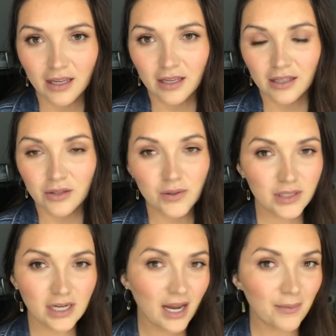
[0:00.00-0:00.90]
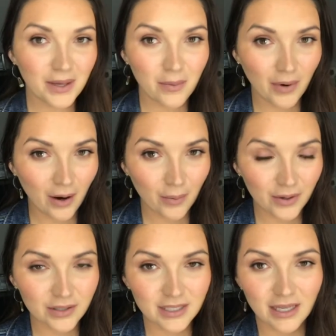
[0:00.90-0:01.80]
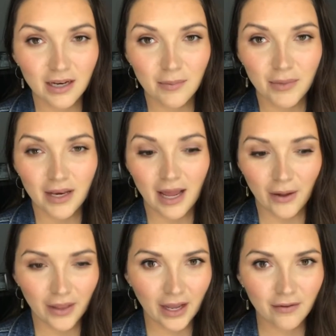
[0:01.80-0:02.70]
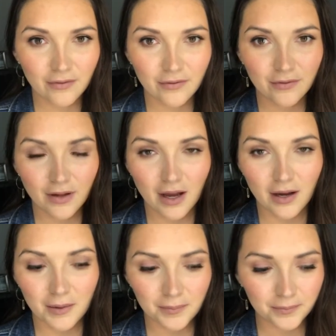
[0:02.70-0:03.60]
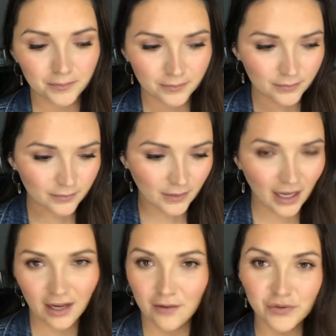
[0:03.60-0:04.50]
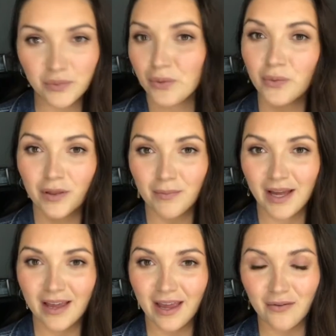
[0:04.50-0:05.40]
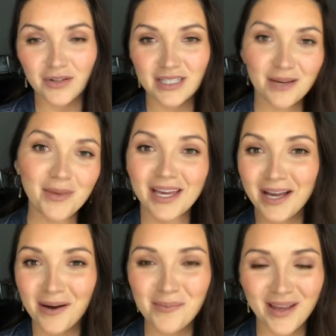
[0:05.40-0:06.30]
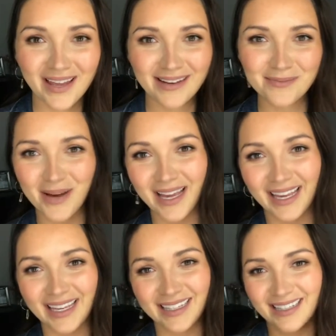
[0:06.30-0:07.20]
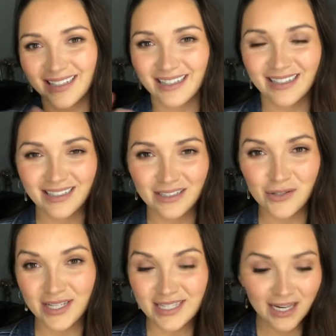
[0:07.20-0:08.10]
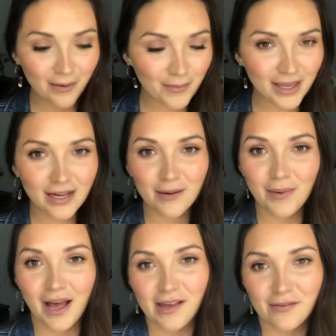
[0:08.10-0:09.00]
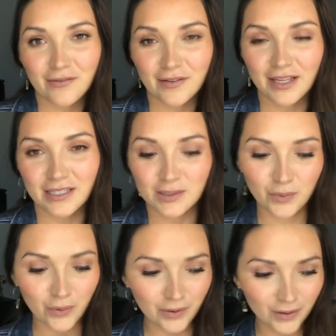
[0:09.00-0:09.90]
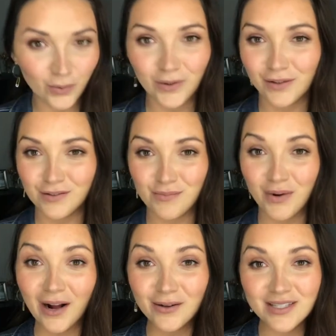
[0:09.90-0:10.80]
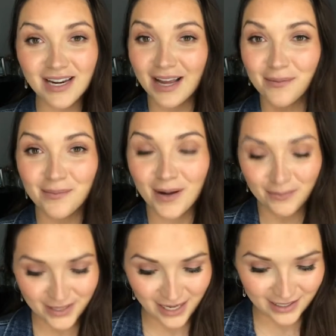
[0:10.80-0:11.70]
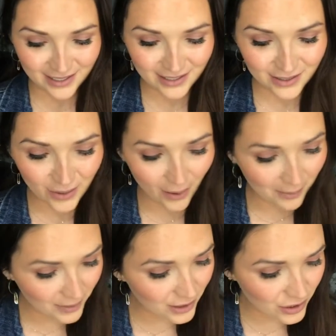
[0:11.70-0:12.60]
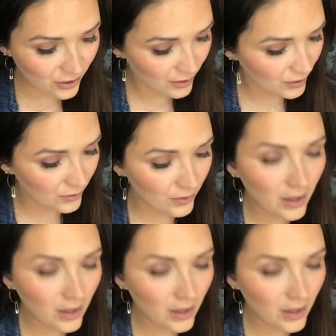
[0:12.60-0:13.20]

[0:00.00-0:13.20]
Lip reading: used to not be a brow person, but now that I've got comfortable with my everyday makeup and my dressing up makeup, I've explored the world of brows and I'm obsessed. So I'm going to show you